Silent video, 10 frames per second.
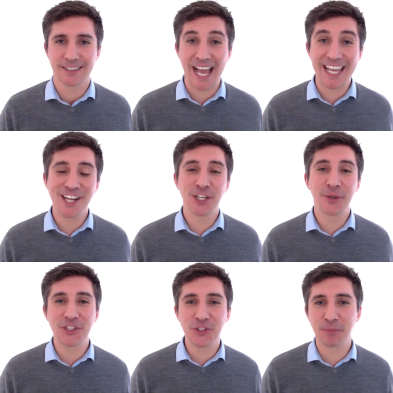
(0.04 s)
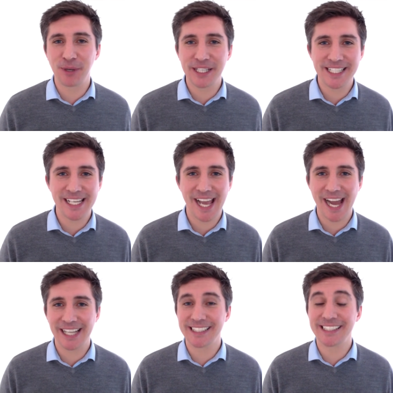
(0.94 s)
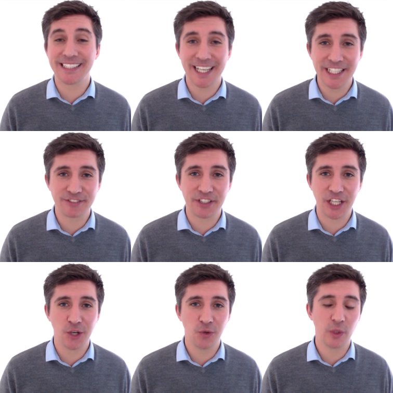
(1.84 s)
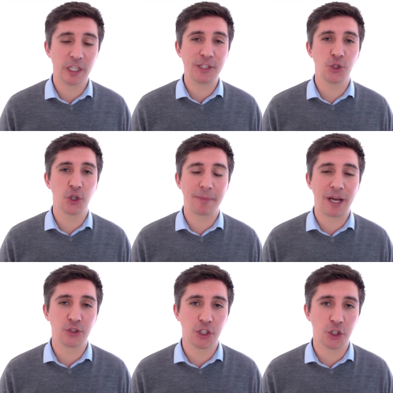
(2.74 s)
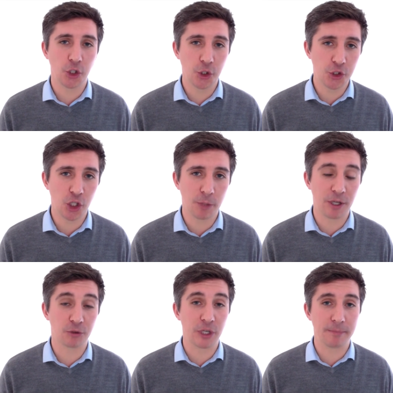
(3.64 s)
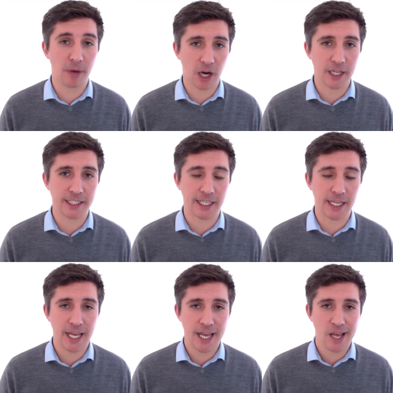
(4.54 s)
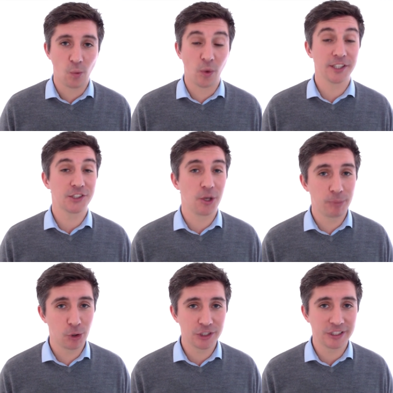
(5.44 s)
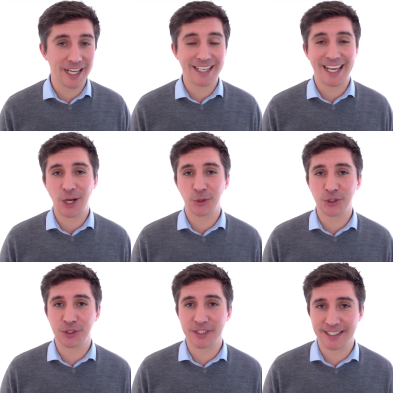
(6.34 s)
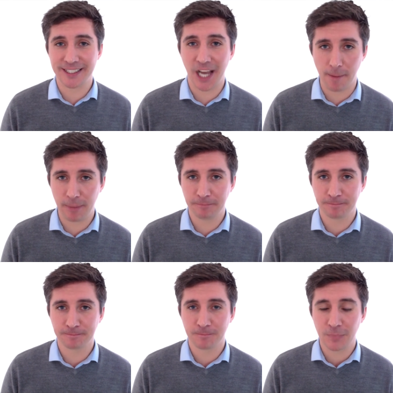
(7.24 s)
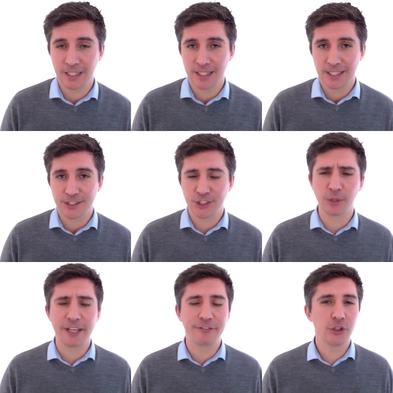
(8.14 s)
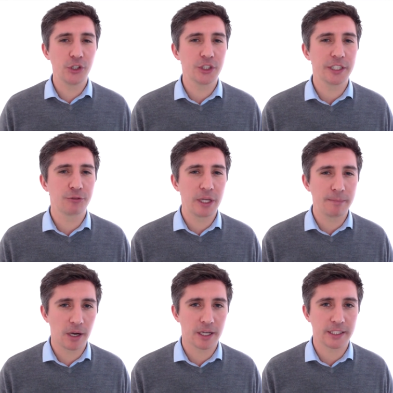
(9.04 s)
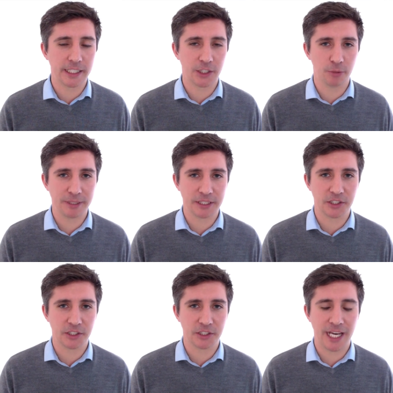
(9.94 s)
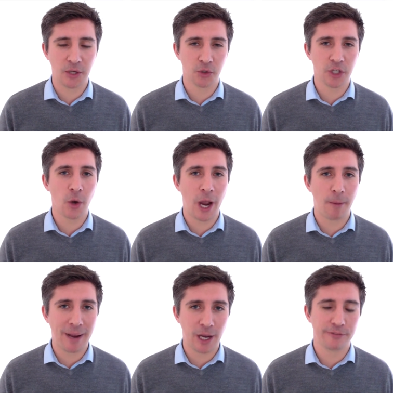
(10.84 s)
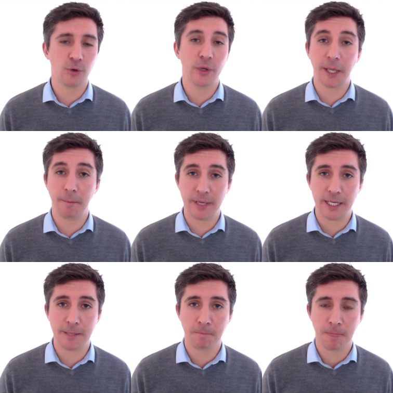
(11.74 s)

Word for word: Hey, how you doing? It's Tom Breeze here, and in today's video we're going to be talking about YouTube remarketing, why it's so important and how to set it up. So if you're using remarketing in your business right now, you'll know how powerful it can be.